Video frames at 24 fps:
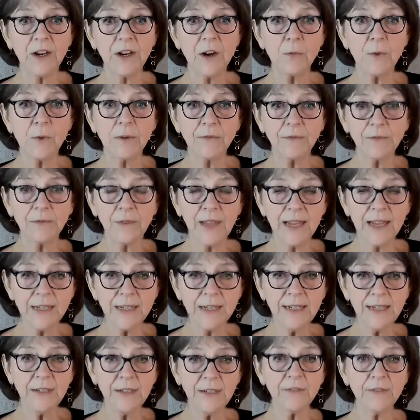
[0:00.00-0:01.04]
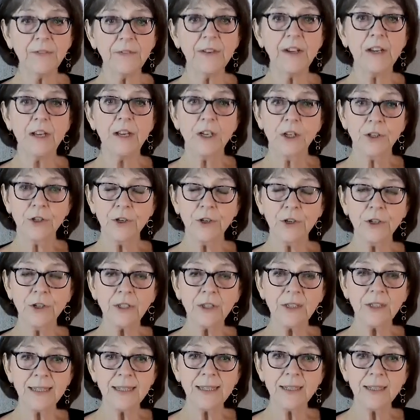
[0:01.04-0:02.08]
reflective
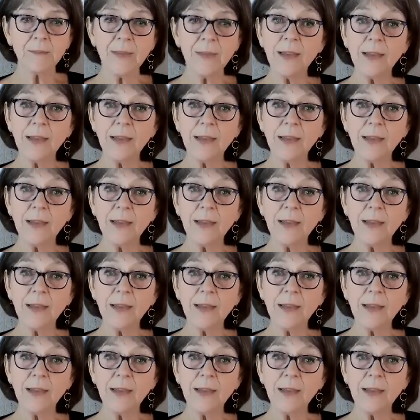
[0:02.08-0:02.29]
journalism.